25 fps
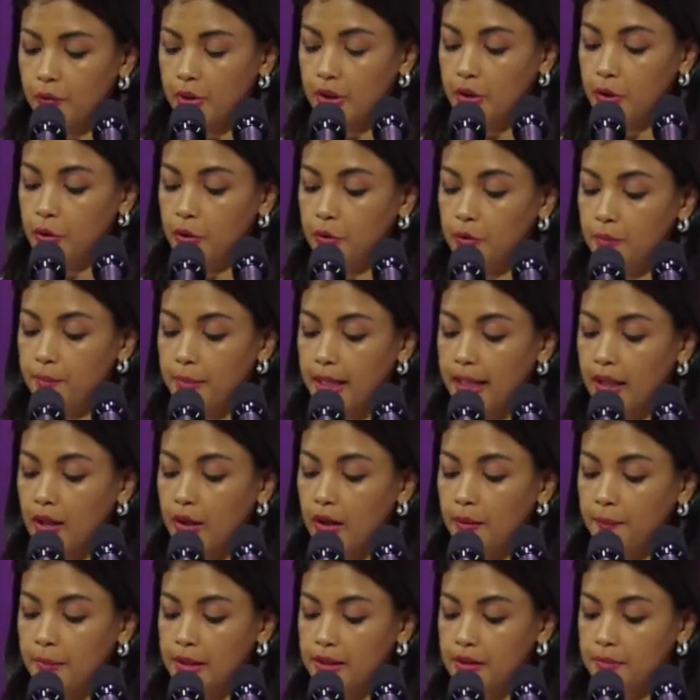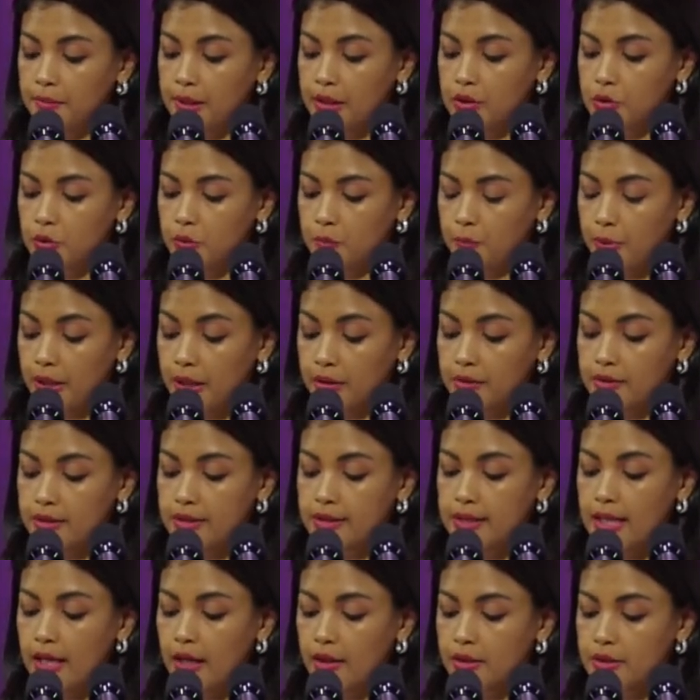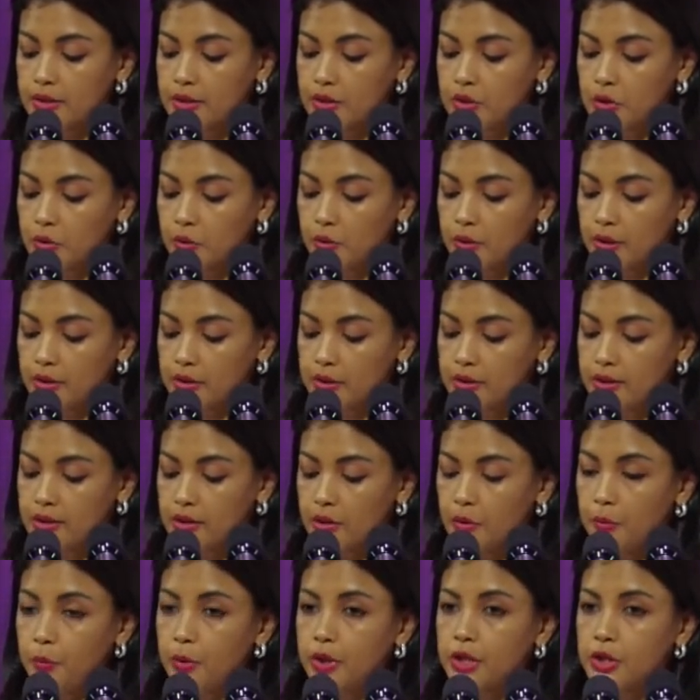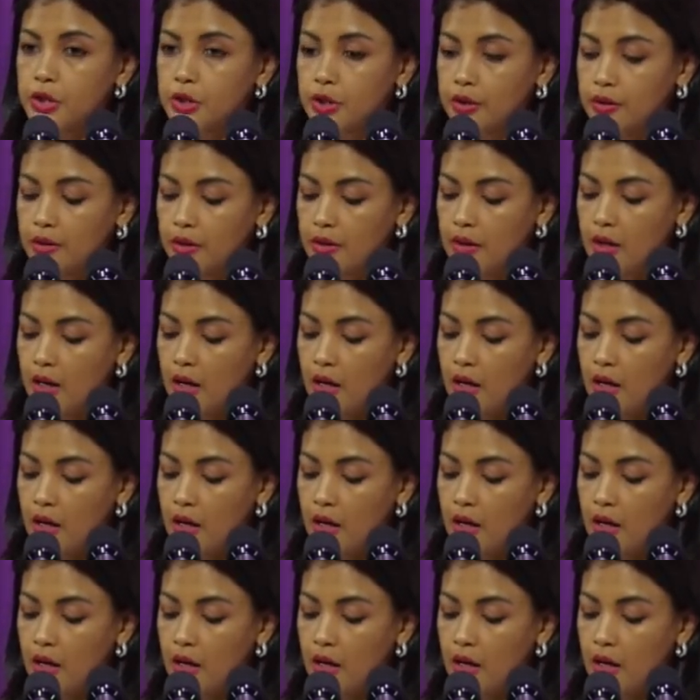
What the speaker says: renewed my commitment to break the silence during the celebration